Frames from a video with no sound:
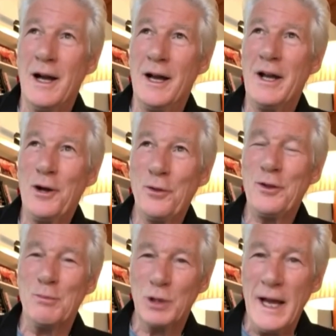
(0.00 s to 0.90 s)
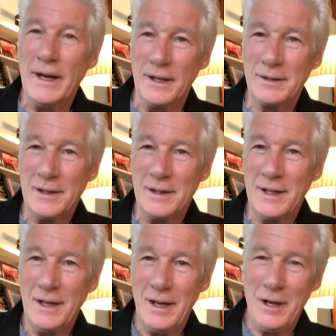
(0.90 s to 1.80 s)
on a healthy planet,
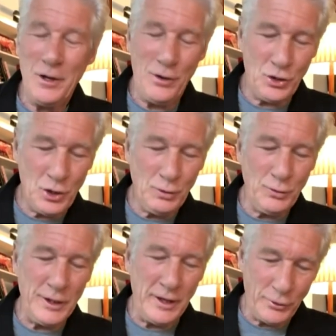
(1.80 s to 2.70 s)
and our children and our